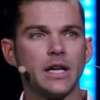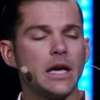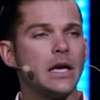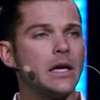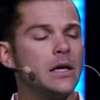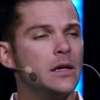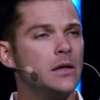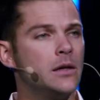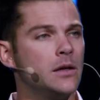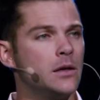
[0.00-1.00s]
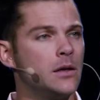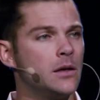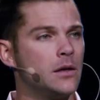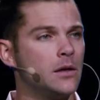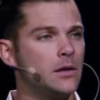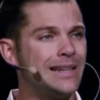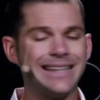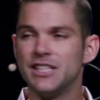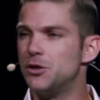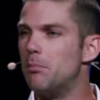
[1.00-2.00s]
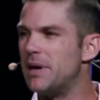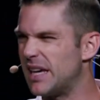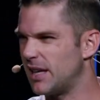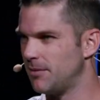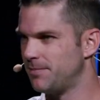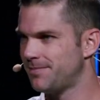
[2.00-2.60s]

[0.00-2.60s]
he needed to be.